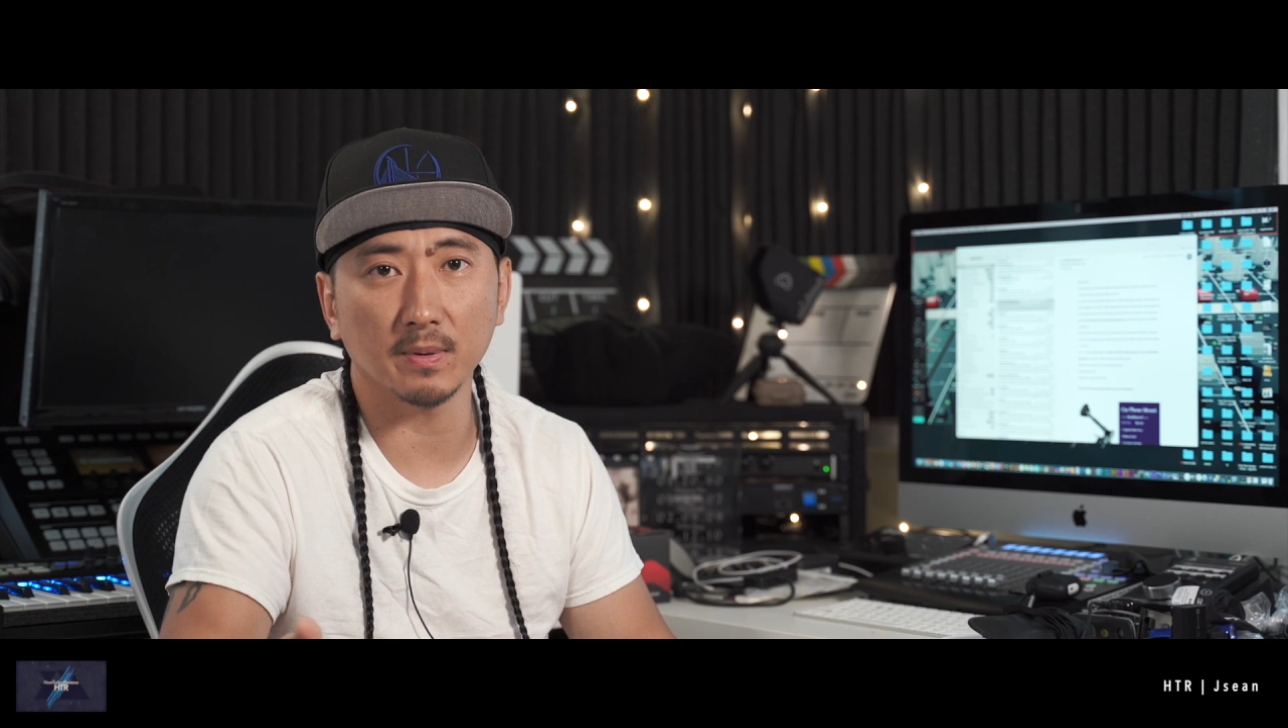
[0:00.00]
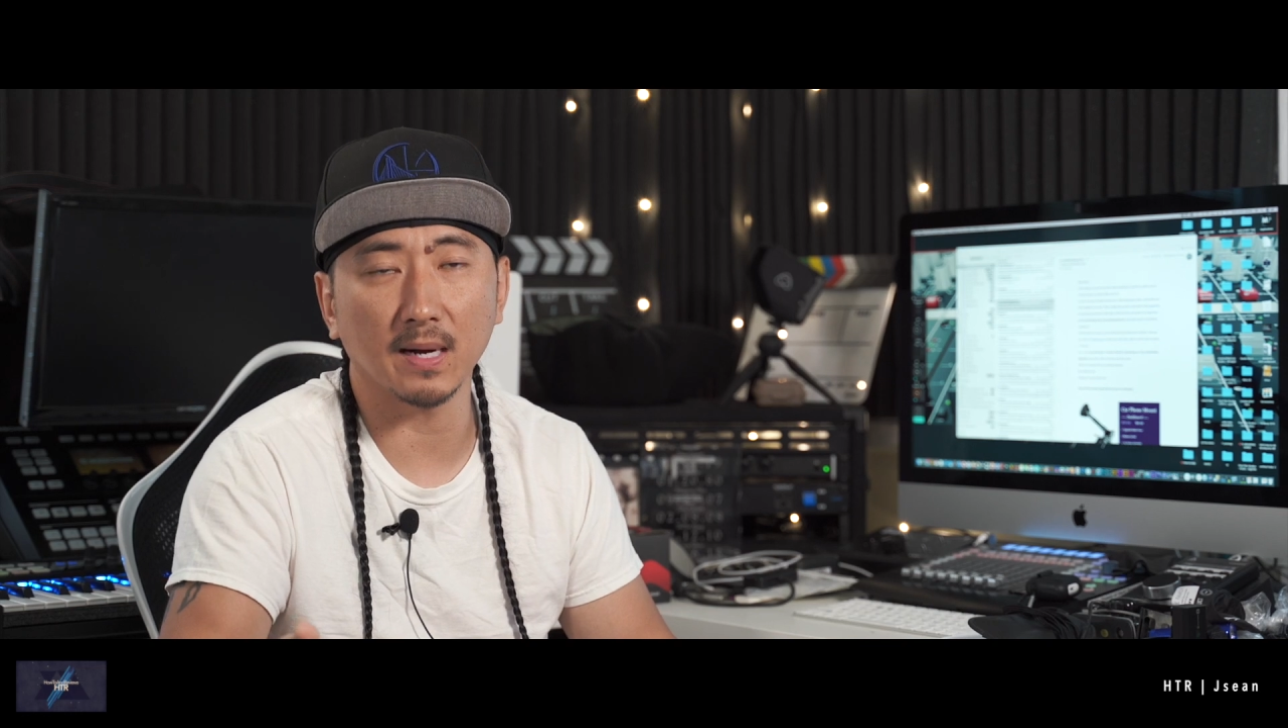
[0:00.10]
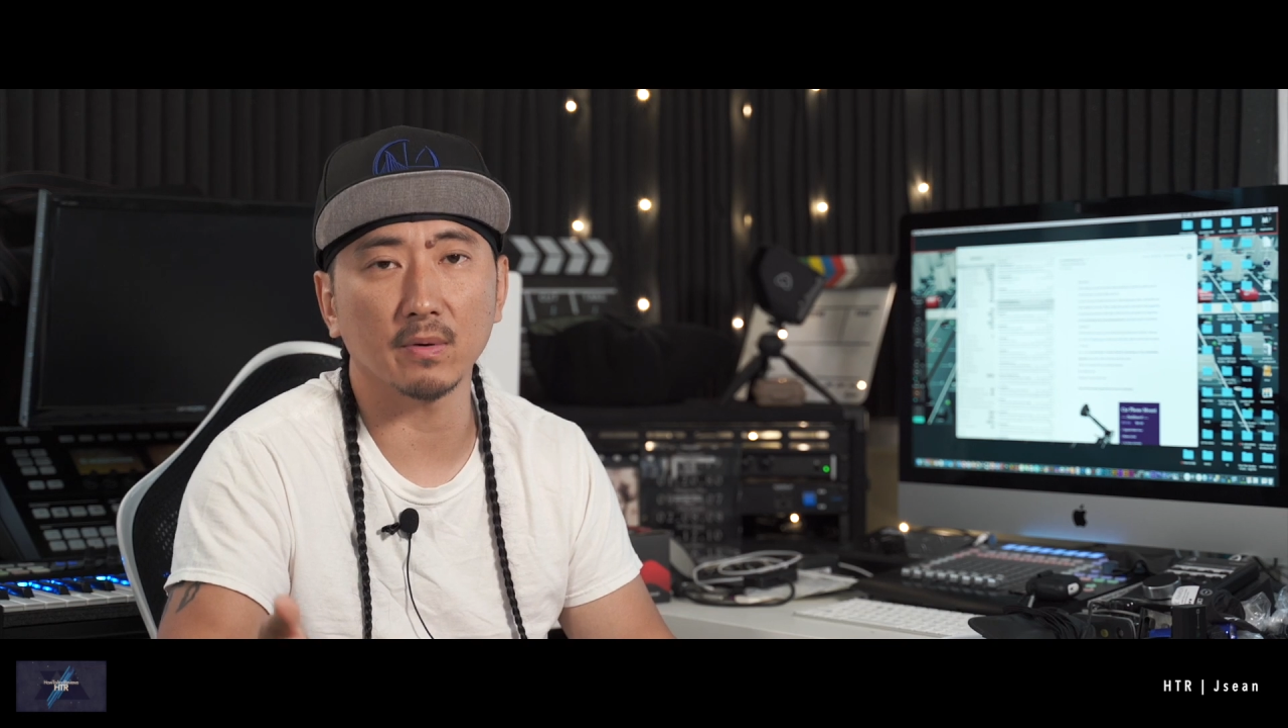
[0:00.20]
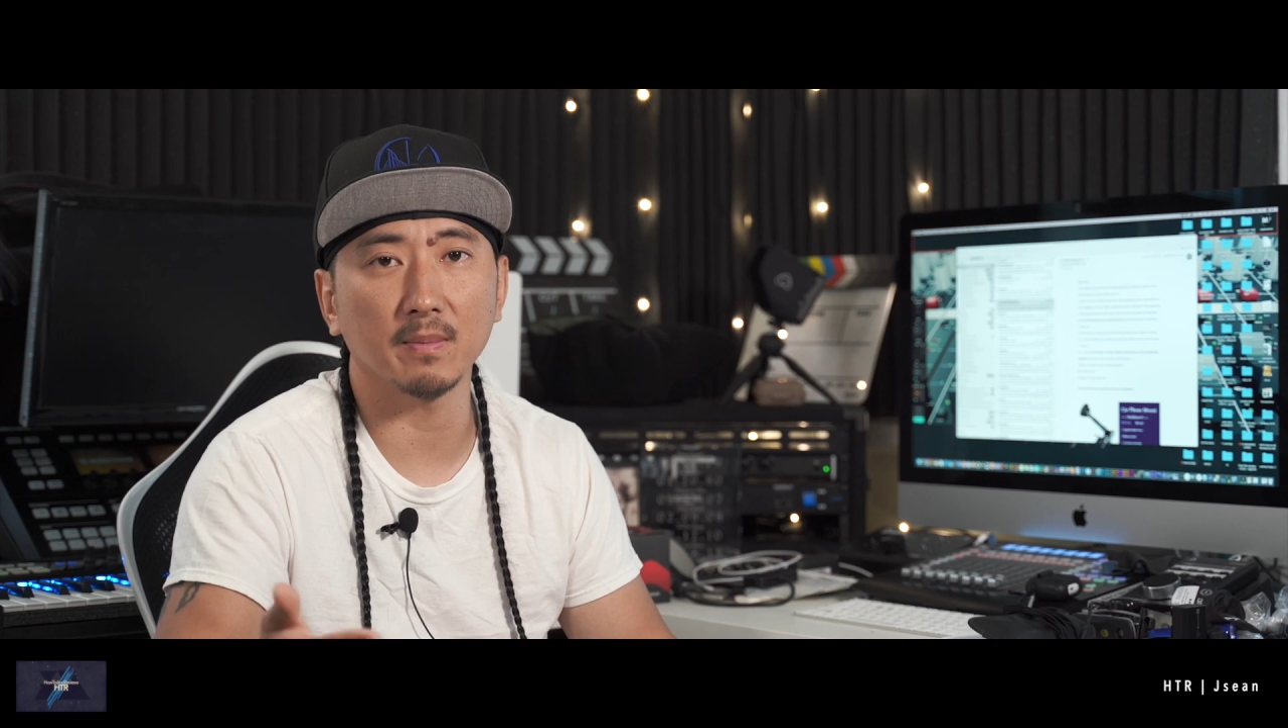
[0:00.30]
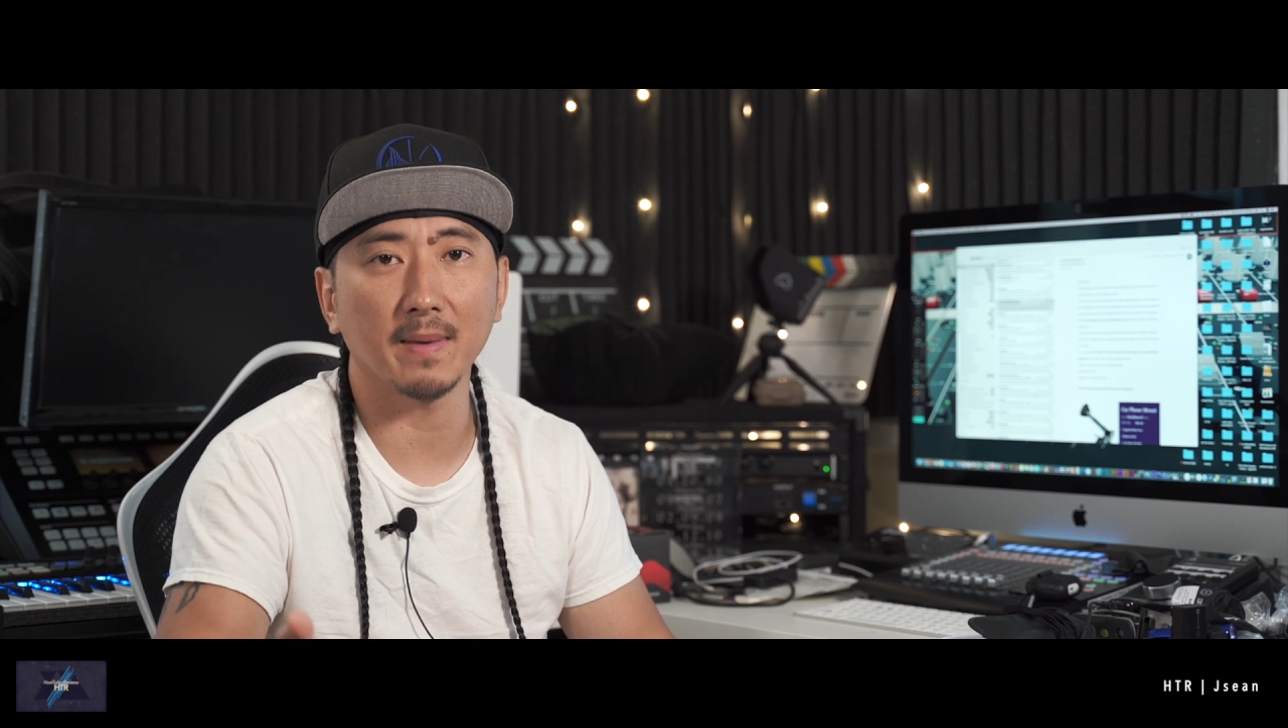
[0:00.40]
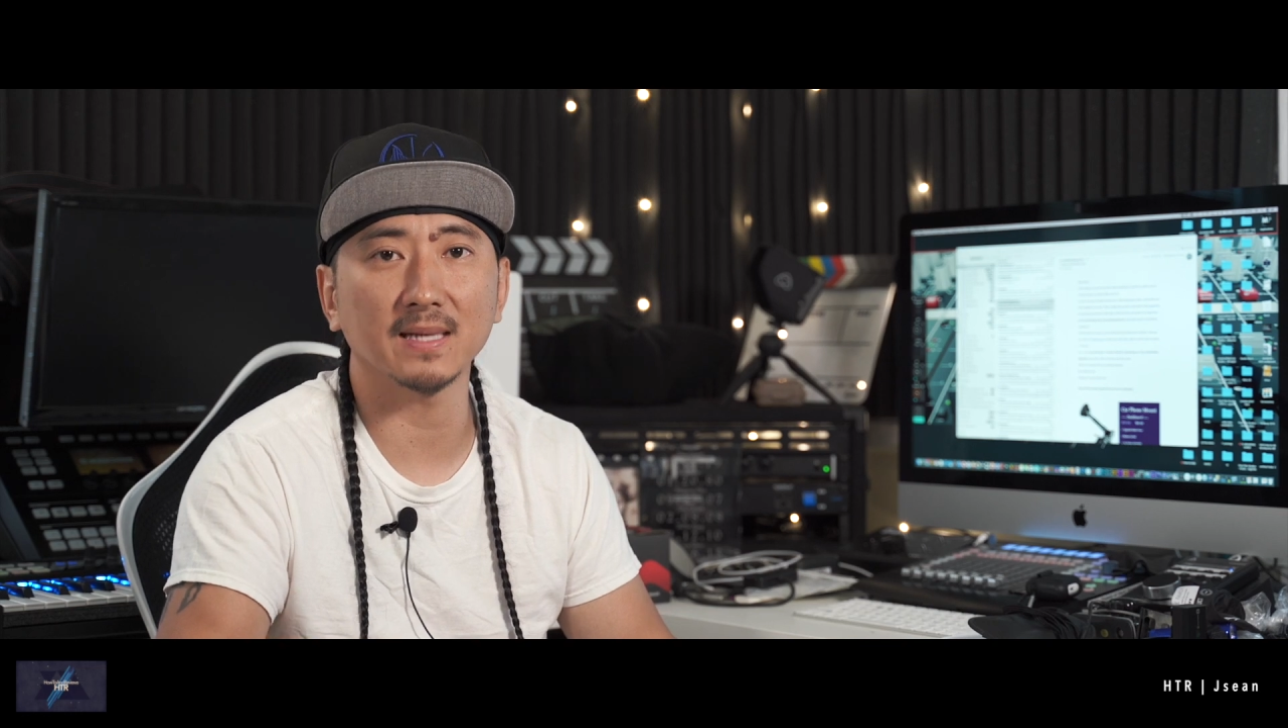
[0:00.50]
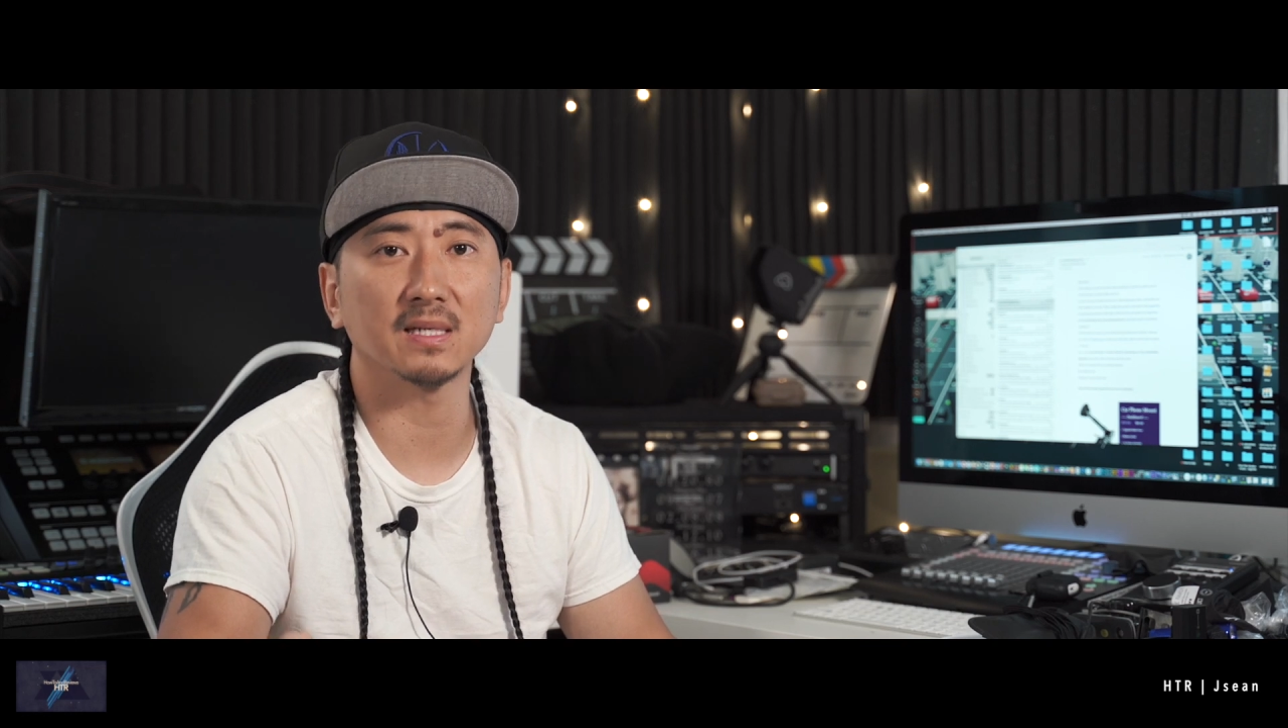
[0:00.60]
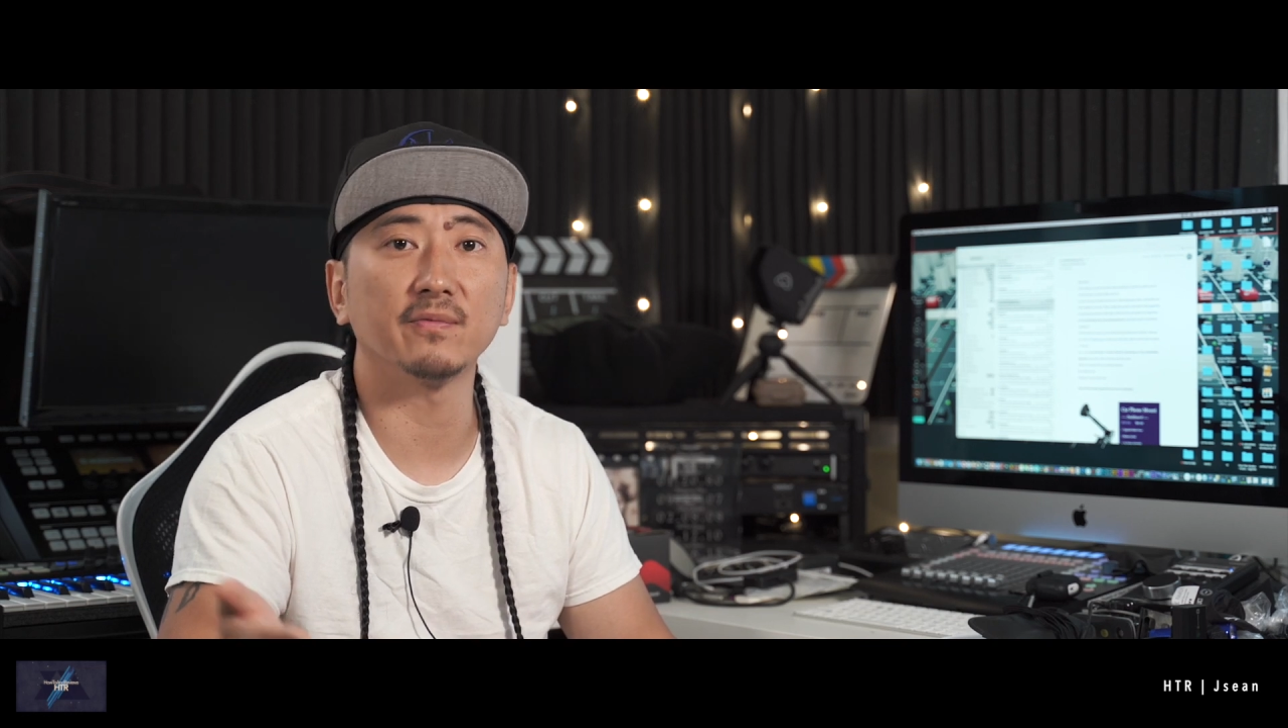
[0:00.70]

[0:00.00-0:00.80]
but I would imagine